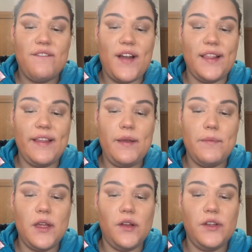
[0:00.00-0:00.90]
finely
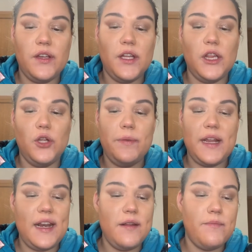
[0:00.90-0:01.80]
milled illuminating